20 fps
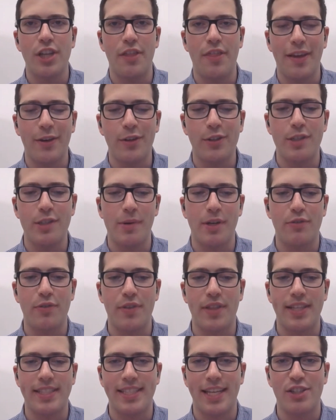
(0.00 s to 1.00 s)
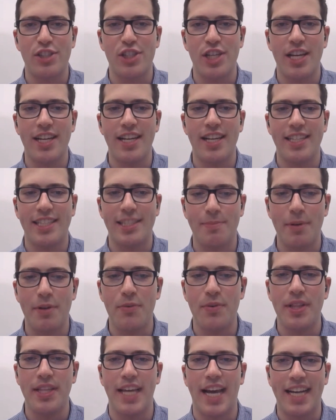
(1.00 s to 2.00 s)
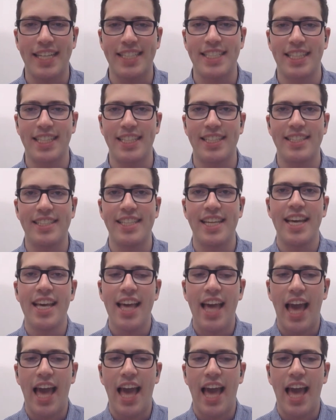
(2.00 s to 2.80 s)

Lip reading: And thank you so much for the session. It's been really excellent.